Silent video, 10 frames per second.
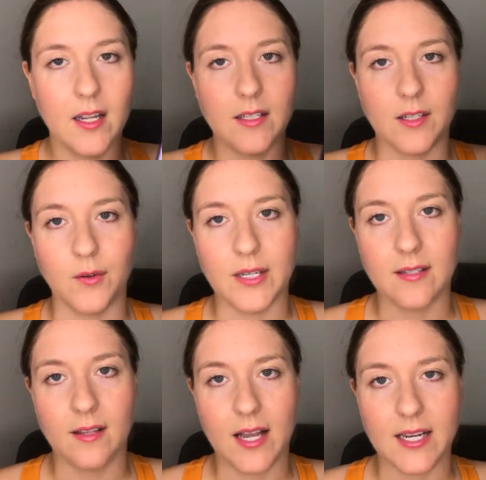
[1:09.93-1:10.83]
So it's
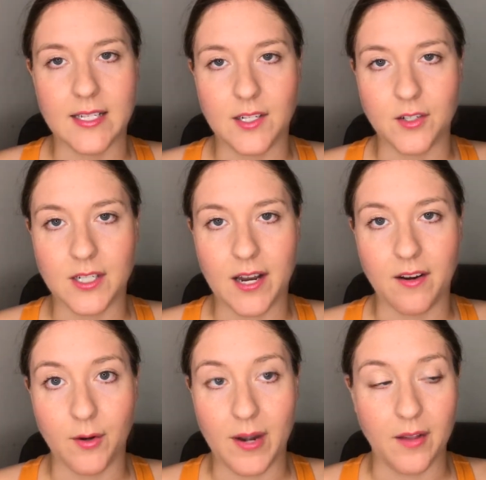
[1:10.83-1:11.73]
a lot easier to
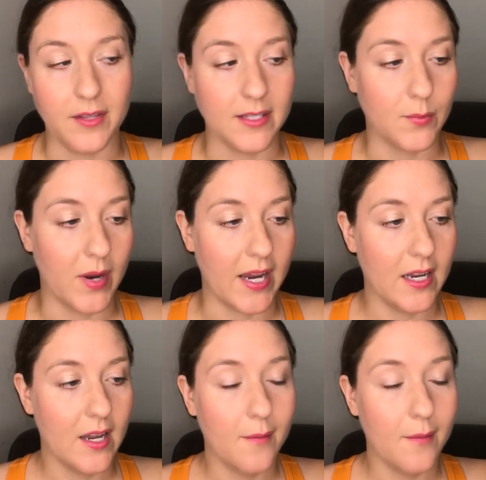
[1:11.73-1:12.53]
carry around this way.